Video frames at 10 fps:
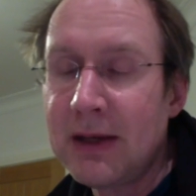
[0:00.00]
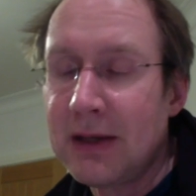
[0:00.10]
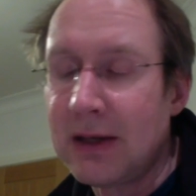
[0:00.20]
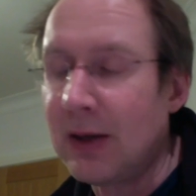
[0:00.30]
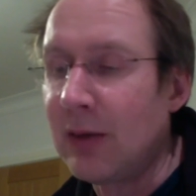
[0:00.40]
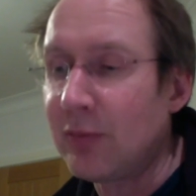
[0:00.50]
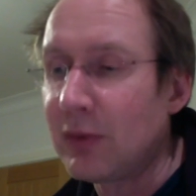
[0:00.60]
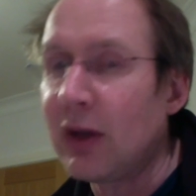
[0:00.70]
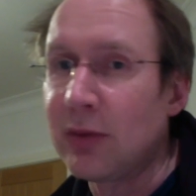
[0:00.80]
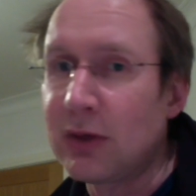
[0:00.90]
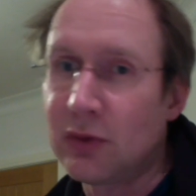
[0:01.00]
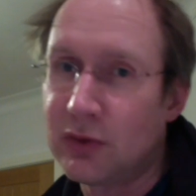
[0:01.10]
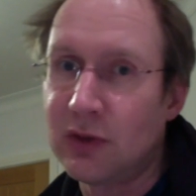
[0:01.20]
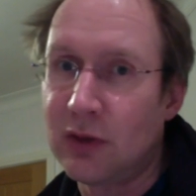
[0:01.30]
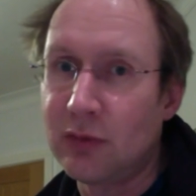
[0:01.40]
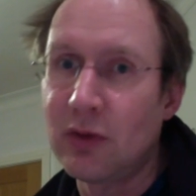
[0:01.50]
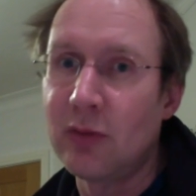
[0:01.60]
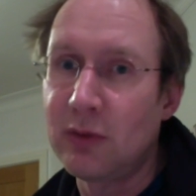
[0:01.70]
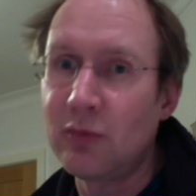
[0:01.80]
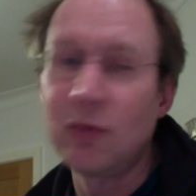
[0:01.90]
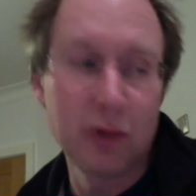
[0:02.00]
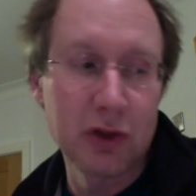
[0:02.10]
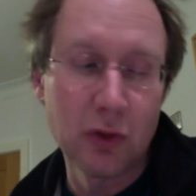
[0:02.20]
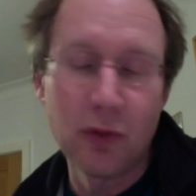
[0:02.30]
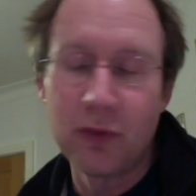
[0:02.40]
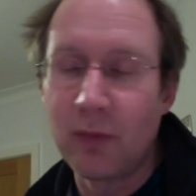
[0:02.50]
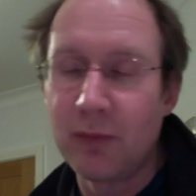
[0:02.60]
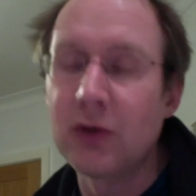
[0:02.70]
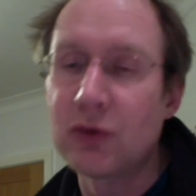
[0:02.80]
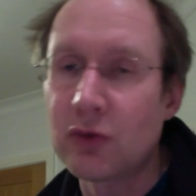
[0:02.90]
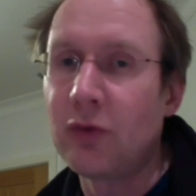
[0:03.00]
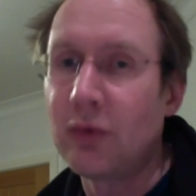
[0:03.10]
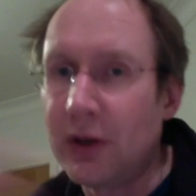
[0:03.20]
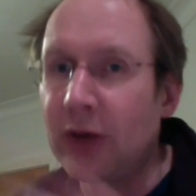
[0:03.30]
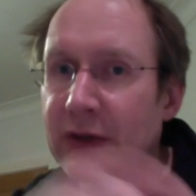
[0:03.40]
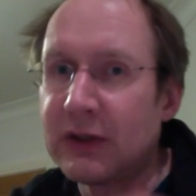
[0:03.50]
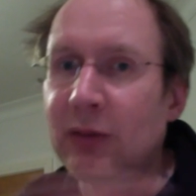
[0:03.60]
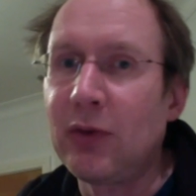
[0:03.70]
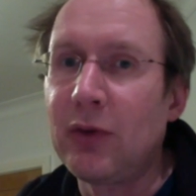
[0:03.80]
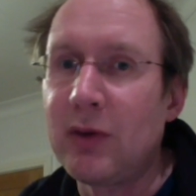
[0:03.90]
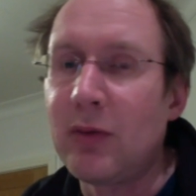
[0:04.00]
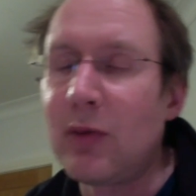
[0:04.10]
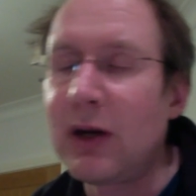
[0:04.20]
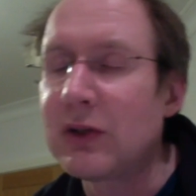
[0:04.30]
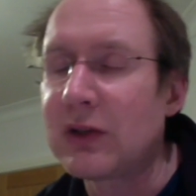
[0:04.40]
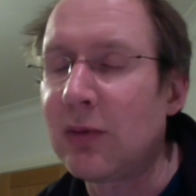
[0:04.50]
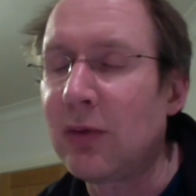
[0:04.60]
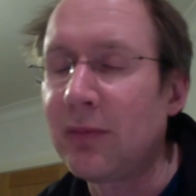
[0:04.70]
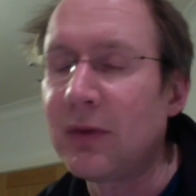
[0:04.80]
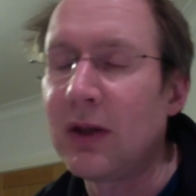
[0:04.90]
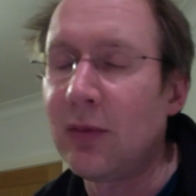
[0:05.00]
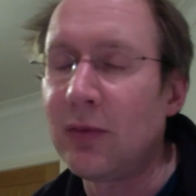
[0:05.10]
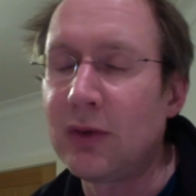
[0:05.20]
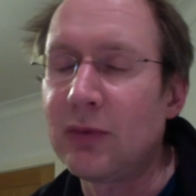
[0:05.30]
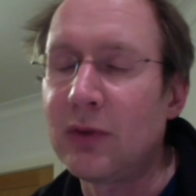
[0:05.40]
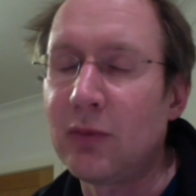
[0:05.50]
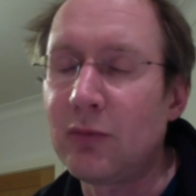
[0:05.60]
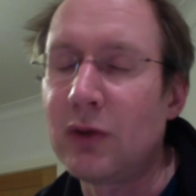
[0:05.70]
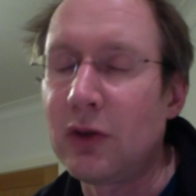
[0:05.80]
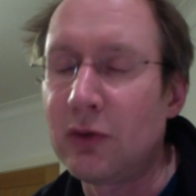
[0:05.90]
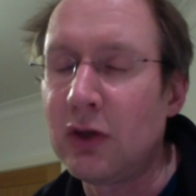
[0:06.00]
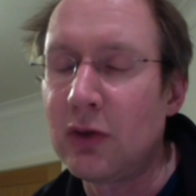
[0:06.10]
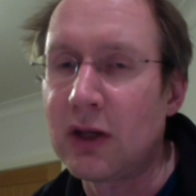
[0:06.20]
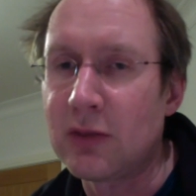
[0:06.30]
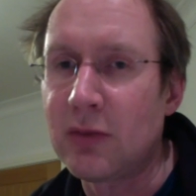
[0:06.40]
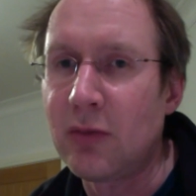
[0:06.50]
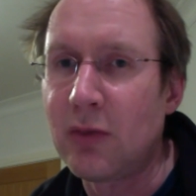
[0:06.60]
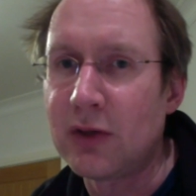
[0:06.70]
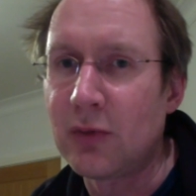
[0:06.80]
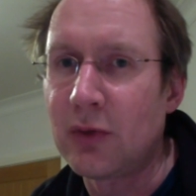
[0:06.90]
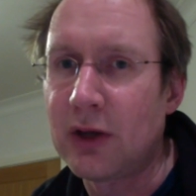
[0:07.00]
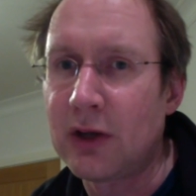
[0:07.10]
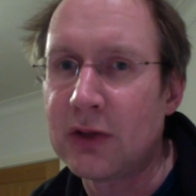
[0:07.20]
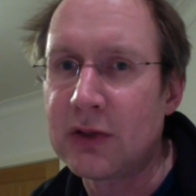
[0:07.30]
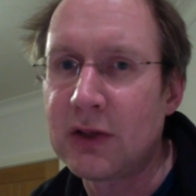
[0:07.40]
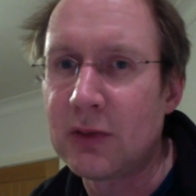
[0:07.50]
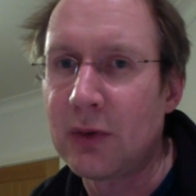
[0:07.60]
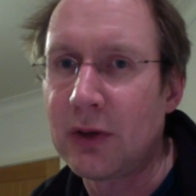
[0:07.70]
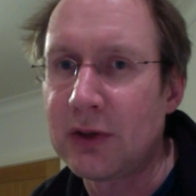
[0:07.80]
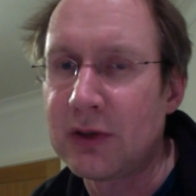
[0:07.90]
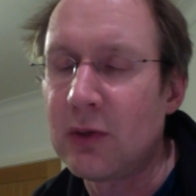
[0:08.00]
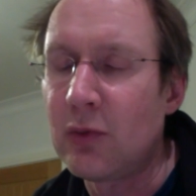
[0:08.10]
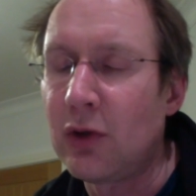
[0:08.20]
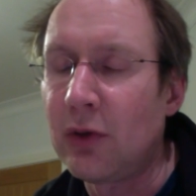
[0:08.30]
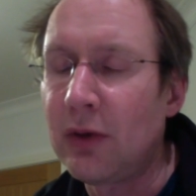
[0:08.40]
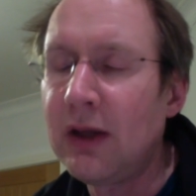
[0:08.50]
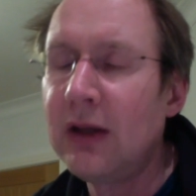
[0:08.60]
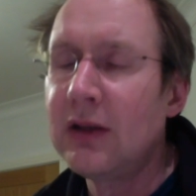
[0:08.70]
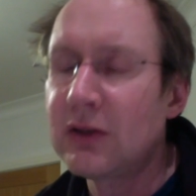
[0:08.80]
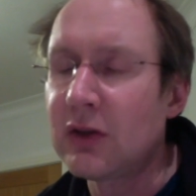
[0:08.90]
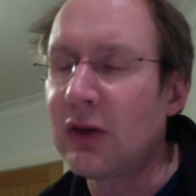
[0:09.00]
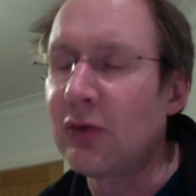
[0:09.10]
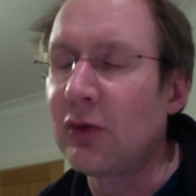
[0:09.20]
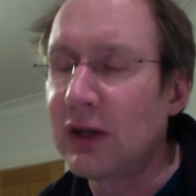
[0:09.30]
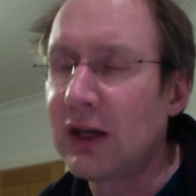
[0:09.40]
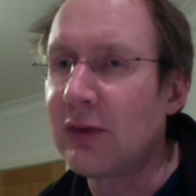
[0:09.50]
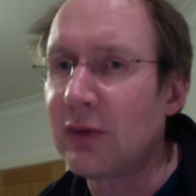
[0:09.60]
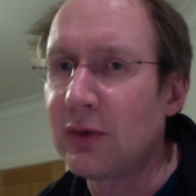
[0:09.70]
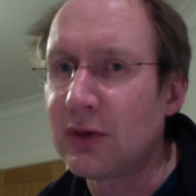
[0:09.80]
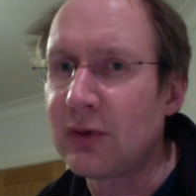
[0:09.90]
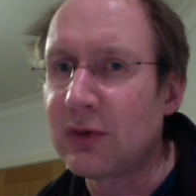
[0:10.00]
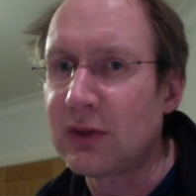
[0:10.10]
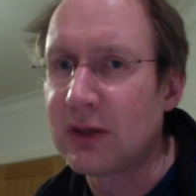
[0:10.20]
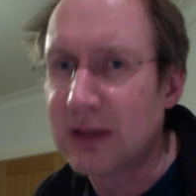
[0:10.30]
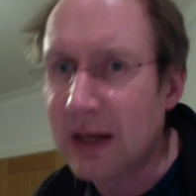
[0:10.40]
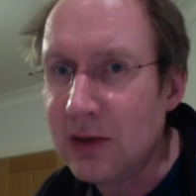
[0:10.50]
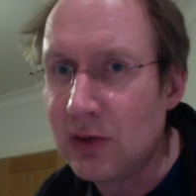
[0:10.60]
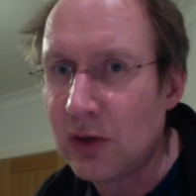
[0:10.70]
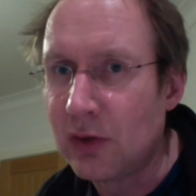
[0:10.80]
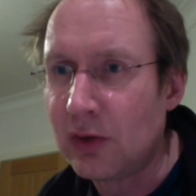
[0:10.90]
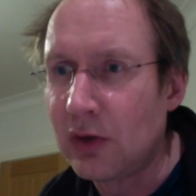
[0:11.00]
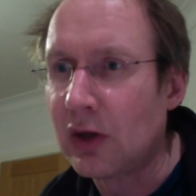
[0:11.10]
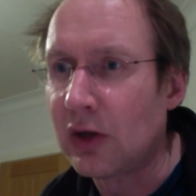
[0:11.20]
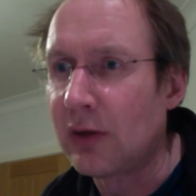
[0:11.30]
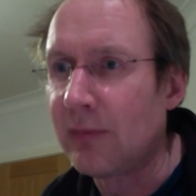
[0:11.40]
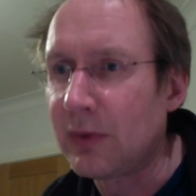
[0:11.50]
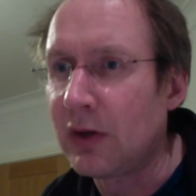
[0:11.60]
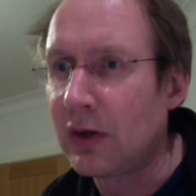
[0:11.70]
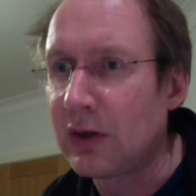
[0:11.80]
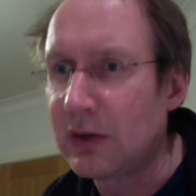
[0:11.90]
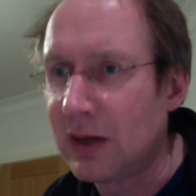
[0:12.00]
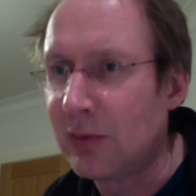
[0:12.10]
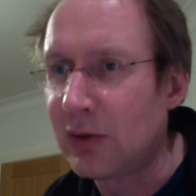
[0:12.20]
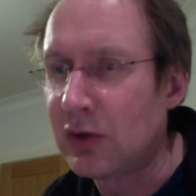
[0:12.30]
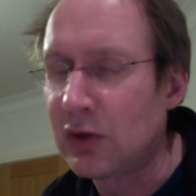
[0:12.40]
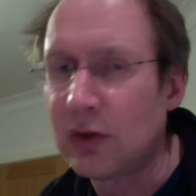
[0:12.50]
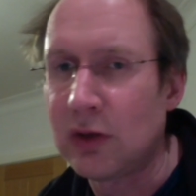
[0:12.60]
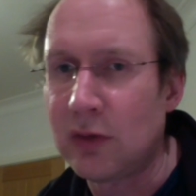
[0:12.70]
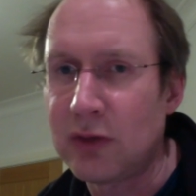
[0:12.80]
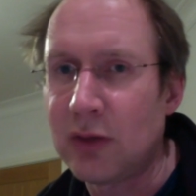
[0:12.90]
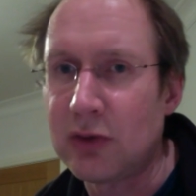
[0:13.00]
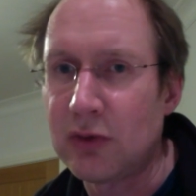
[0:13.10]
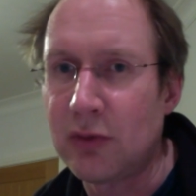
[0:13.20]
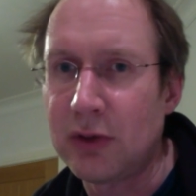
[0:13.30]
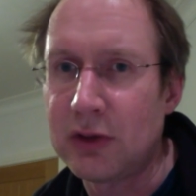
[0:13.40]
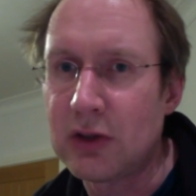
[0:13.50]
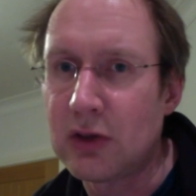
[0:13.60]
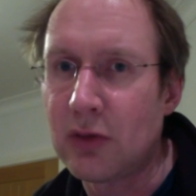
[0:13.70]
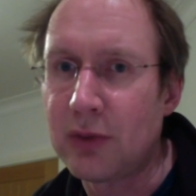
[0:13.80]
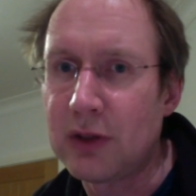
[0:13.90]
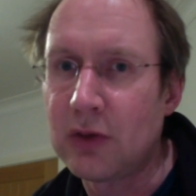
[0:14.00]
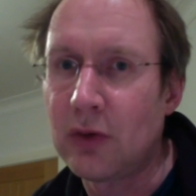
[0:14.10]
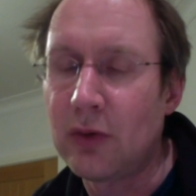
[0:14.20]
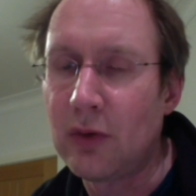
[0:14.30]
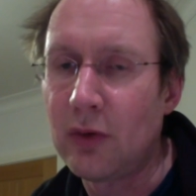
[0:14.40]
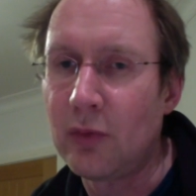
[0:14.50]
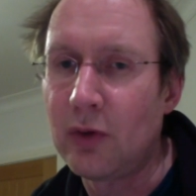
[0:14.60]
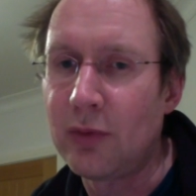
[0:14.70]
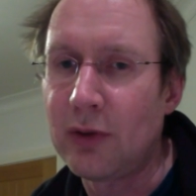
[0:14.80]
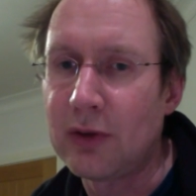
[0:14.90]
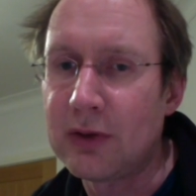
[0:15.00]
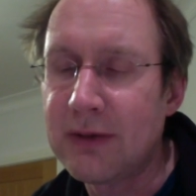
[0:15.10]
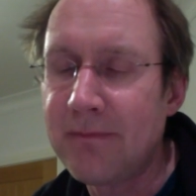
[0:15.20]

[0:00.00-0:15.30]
Because you saw from the other table, the minimum wage table, that the UK's minimum wage is one of the highest in the world. So therefore, again, there is a danger that you're gonna damage your ability to compete on world markets.